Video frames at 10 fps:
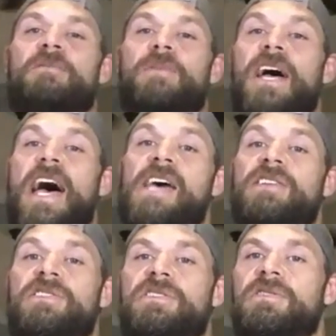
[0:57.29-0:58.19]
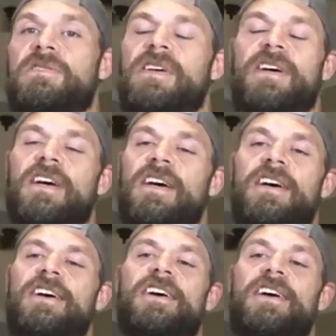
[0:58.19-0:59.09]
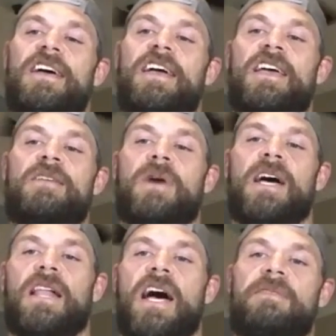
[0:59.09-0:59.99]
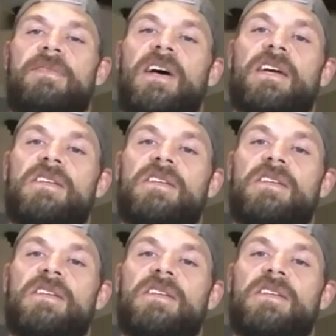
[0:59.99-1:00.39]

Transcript: my ass chewed in my life like a